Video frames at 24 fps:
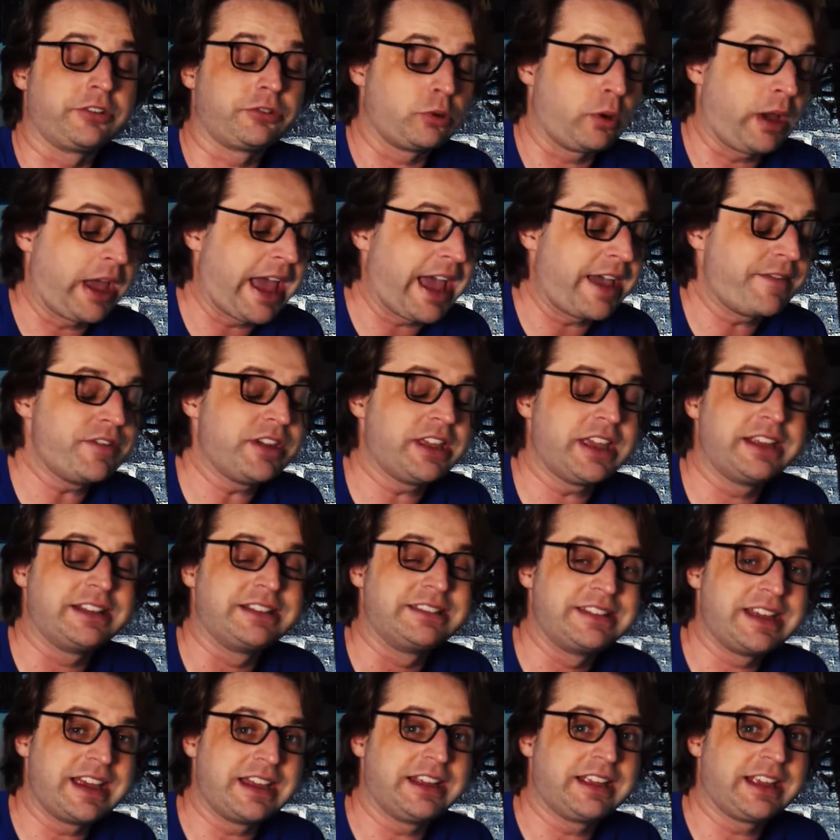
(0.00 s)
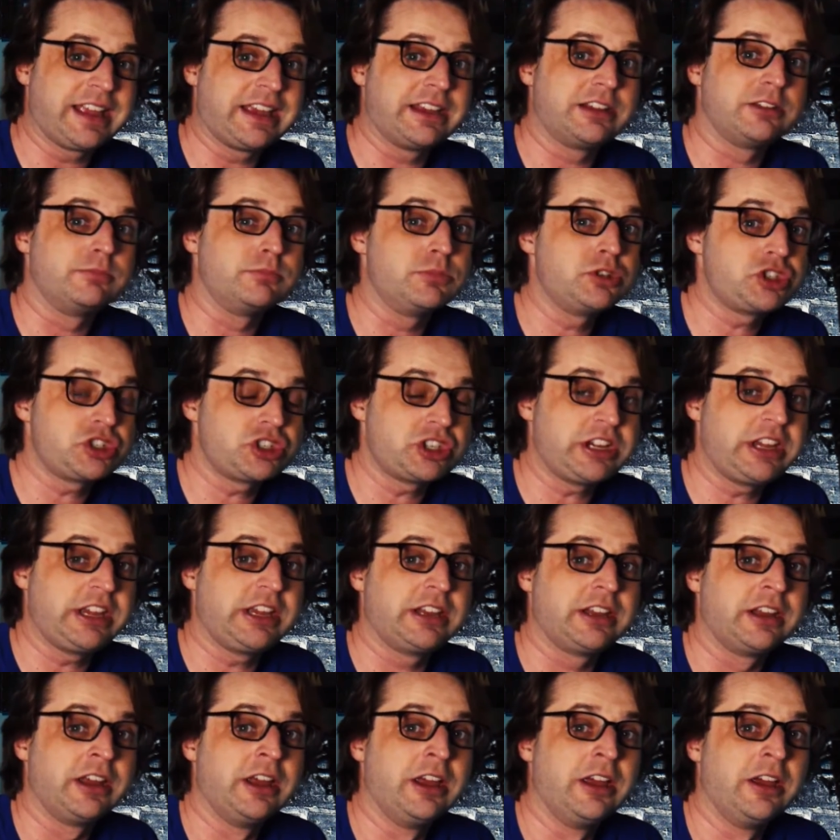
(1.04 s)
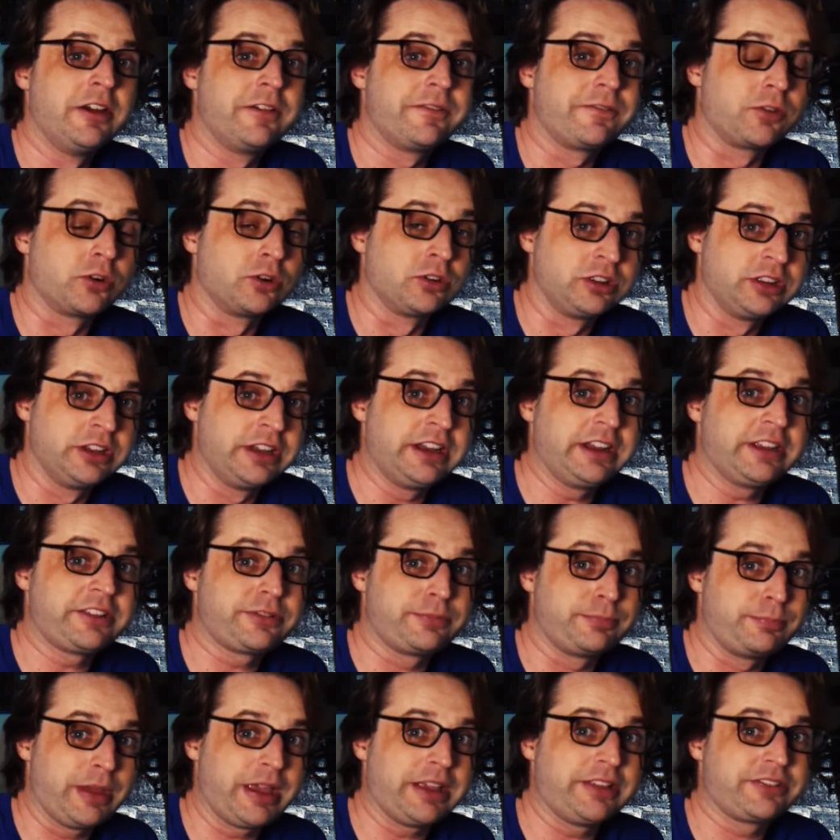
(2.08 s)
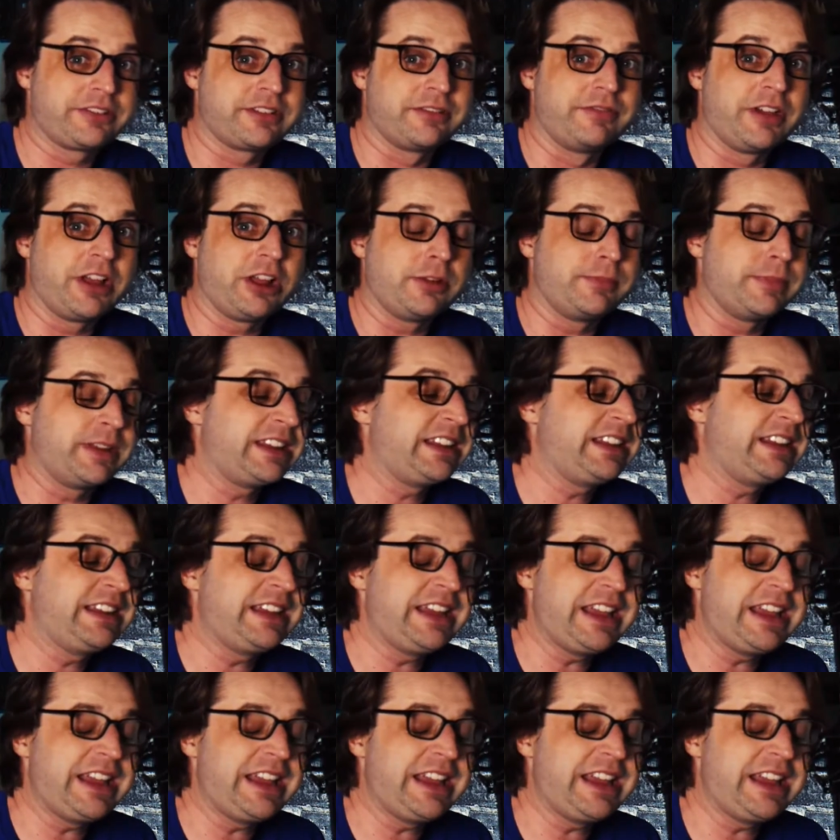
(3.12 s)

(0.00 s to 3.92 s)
So, having a dedicated machine for Linux based development,